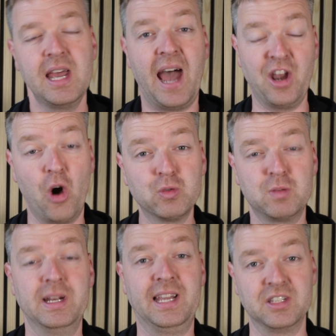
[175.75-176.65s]
and
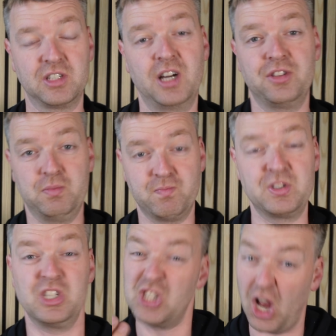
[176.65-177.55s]
ultimately can start to
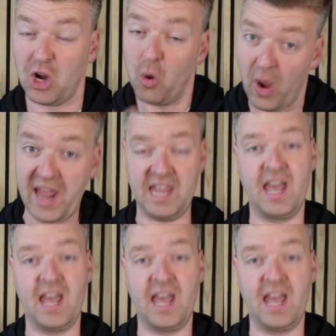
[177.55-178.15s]
suck away